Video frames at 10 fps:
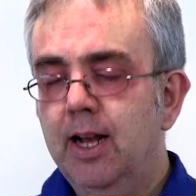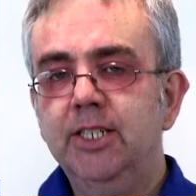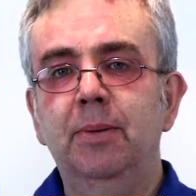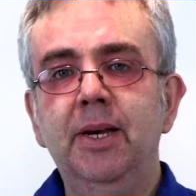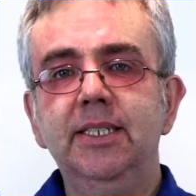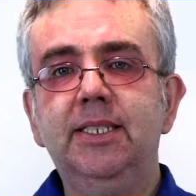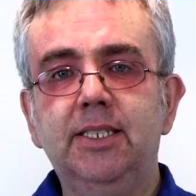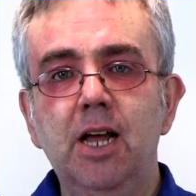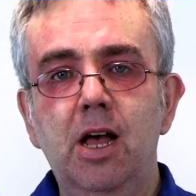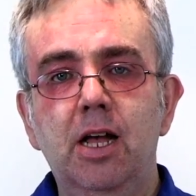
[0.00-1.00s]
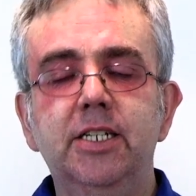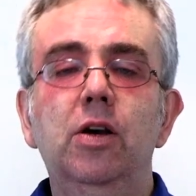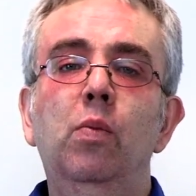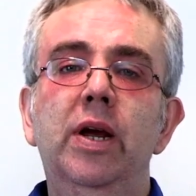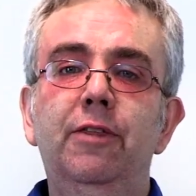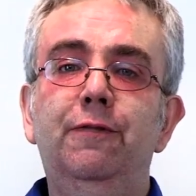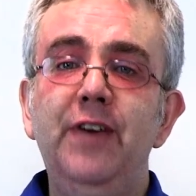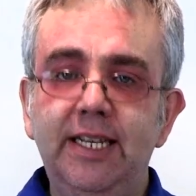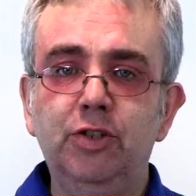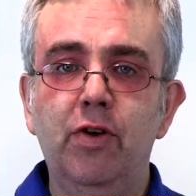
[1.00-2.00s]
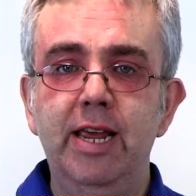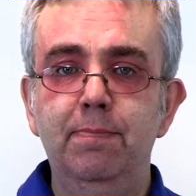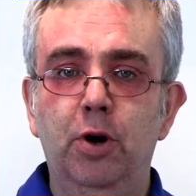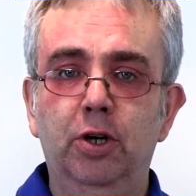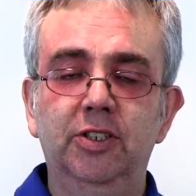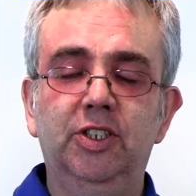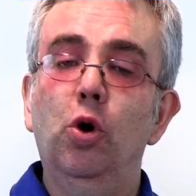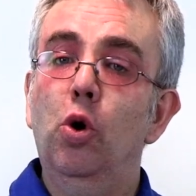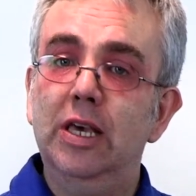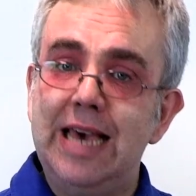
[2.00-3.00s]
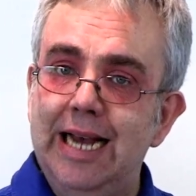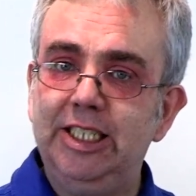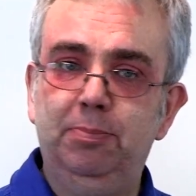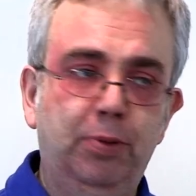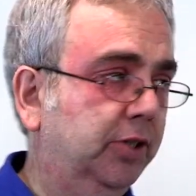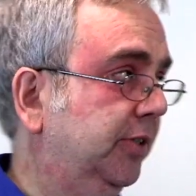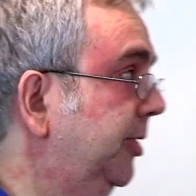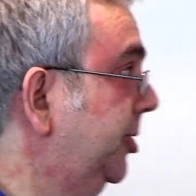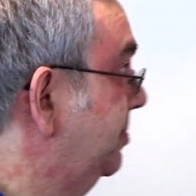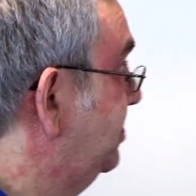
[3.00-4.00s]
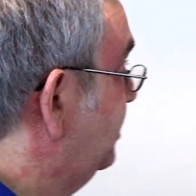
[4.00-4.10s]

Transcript: So I'm going to start with fixed rate bonds or cash bonds.